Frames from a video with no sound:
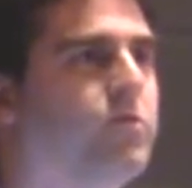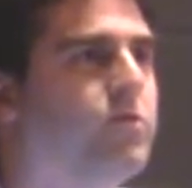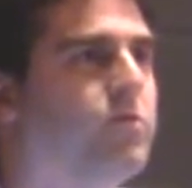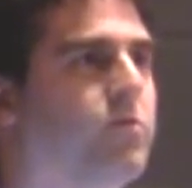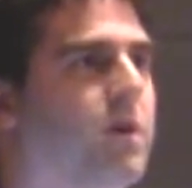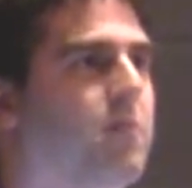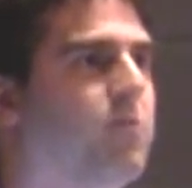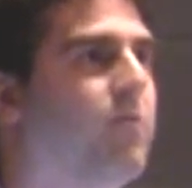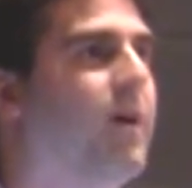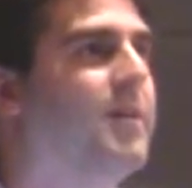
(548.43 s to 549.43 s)
to
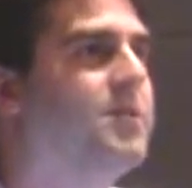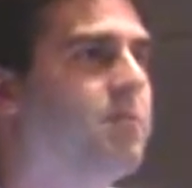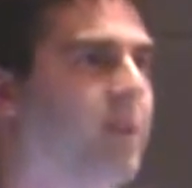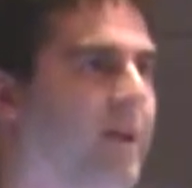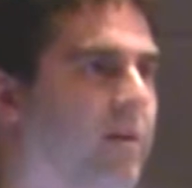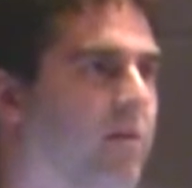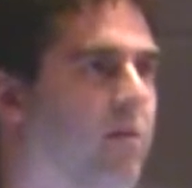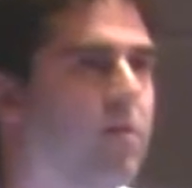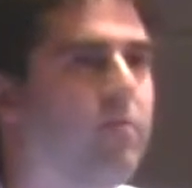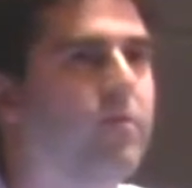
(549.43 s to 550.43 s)
provide some
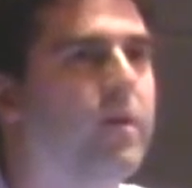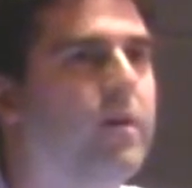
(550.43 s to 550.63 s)
layer of